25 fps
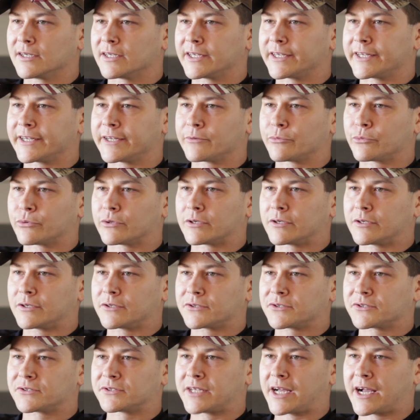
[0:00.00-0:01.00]
It
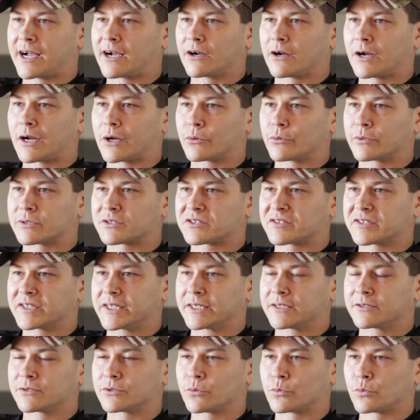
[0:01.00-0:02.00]
was, now I was
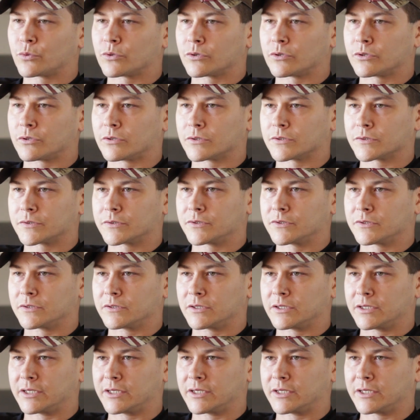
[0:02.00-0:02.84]
seeing the world